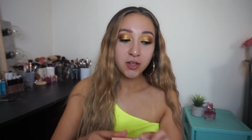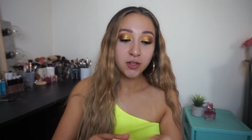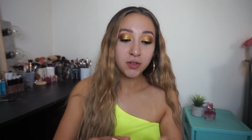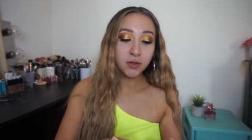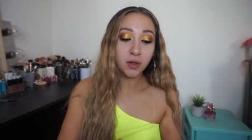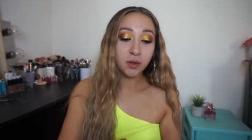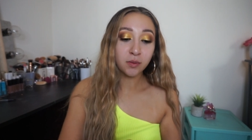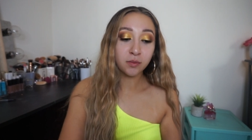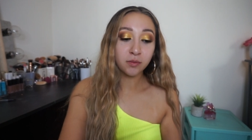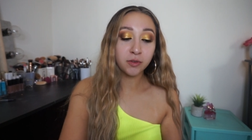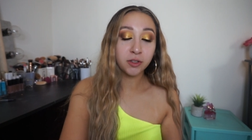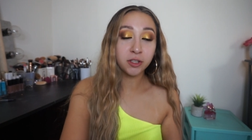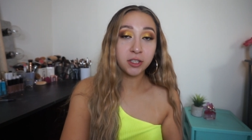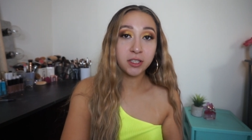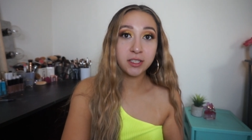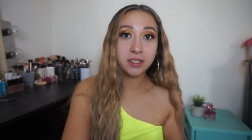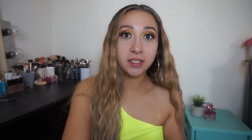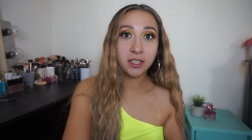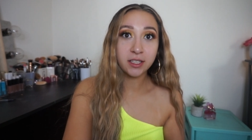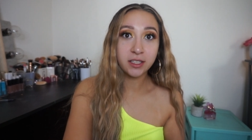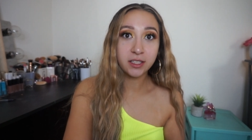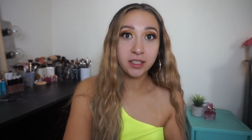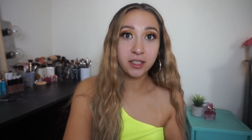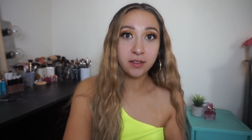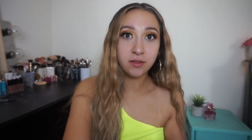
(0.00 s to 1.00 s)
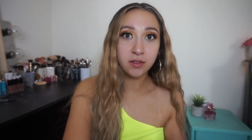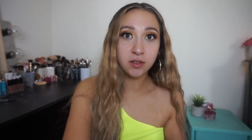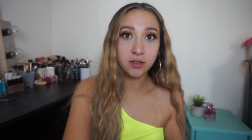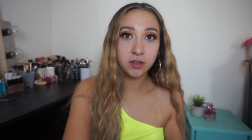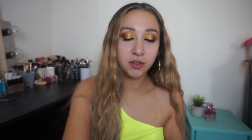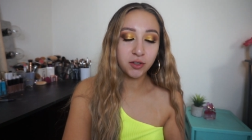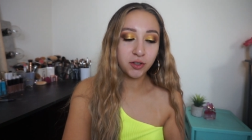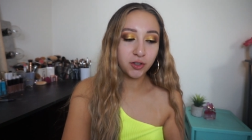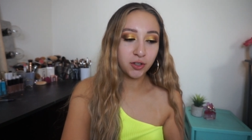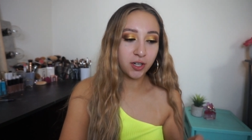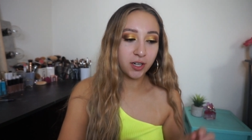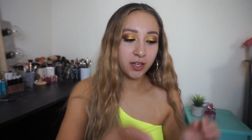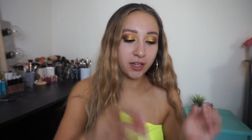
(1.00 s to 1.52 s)
So I'm really excited to give this a
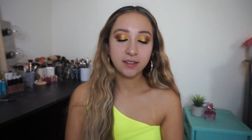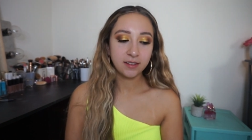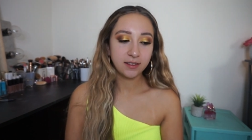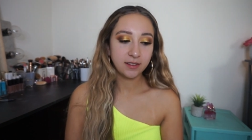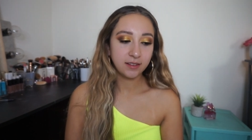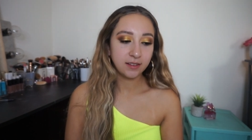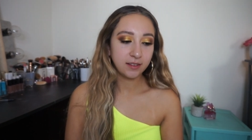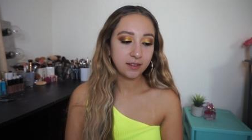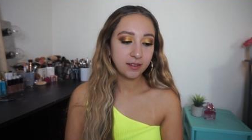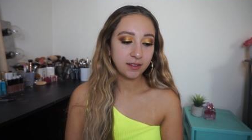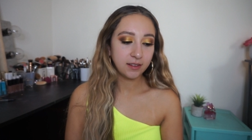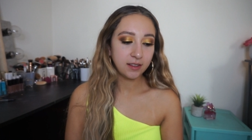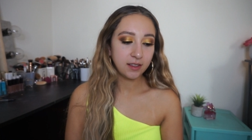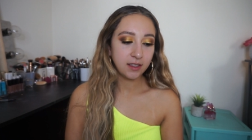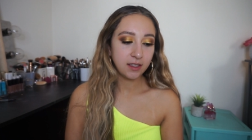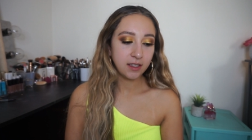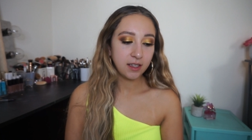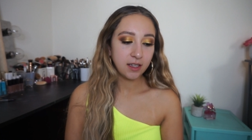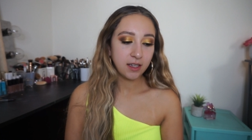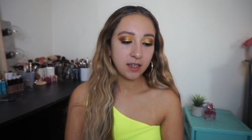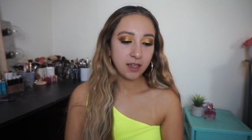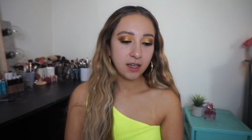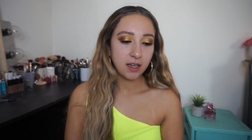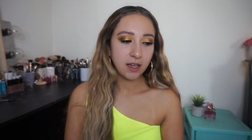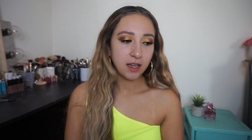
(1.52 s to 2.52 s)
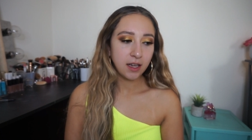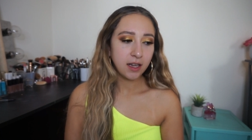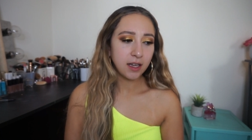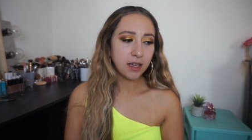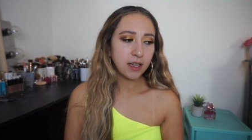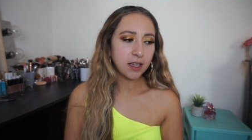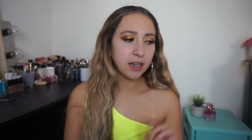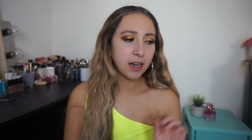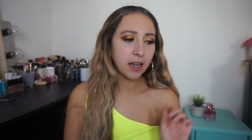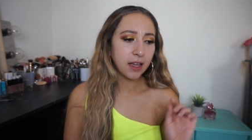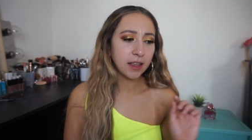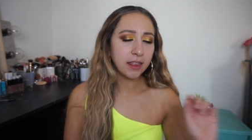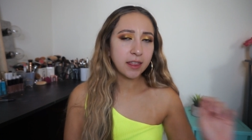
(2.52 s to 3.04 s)
try.
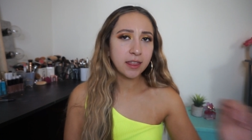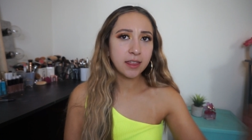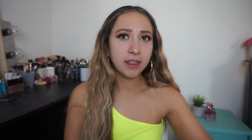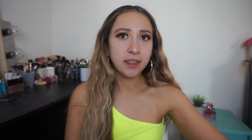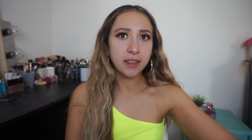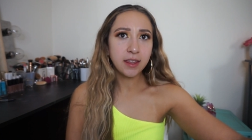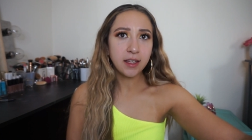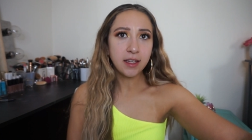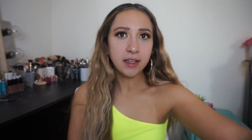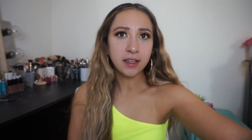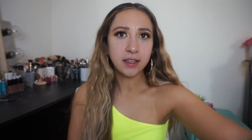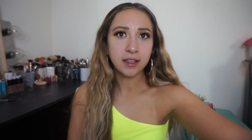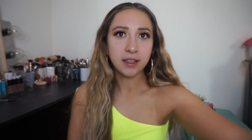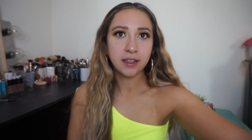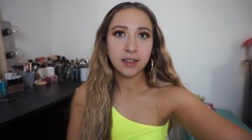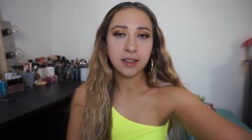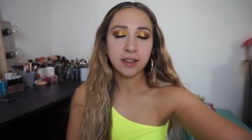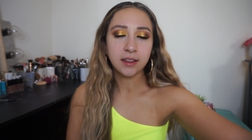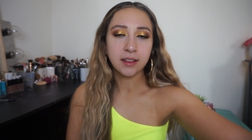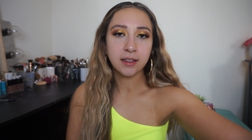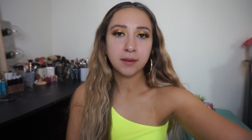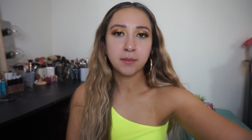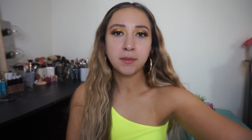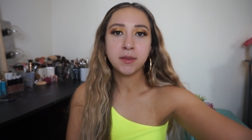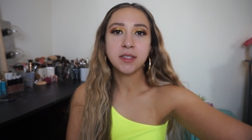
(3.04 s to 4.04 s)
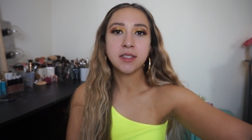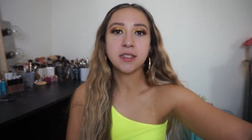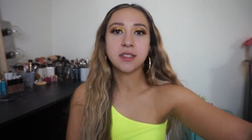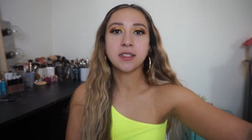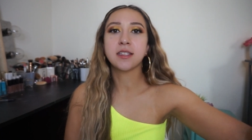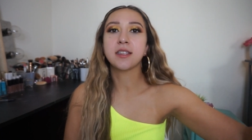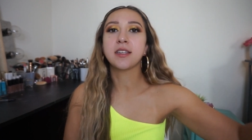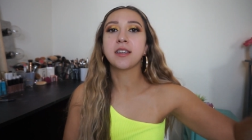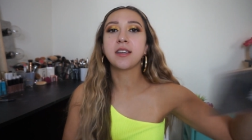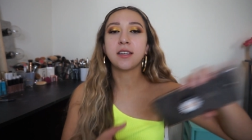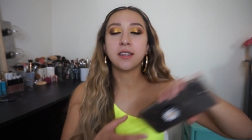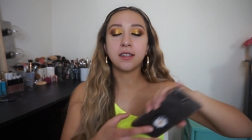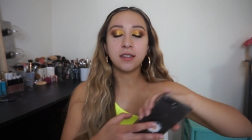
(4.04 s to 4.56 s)
And I think, let me
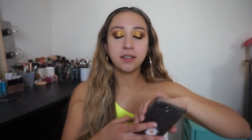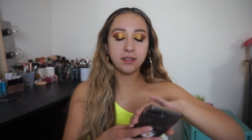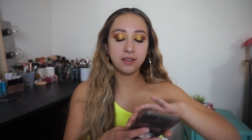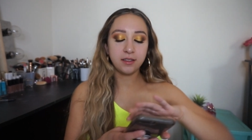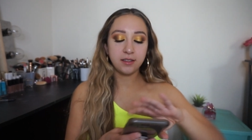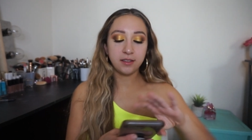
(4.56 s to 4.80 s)
see.